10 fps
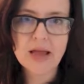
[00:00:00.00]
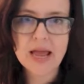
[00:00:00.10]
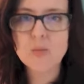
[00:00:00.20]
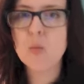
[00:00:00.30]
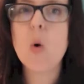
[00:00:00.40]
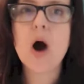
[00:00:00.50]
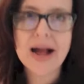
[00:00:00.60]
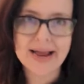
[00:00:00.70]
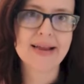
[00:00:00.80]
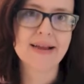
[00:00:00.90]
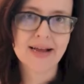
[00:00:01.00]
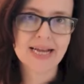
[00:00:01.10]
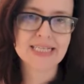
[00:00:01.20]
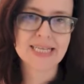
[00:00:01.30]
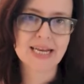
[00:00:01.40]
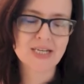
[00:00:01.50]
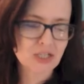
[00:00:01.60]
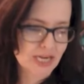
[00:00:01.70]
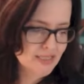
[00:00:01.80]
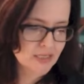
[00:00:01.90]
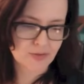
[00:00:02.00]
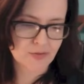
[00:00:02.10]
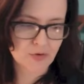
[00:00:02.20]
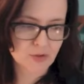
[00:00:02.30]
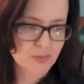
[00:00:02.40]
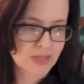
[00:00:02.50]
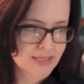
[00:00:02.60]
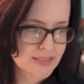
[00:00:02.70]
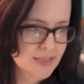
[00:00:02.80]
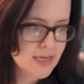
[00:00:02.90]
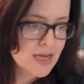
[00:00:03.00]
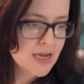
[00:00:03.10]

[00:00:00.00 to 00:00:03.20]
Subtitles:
and why I decided to change it in the first place.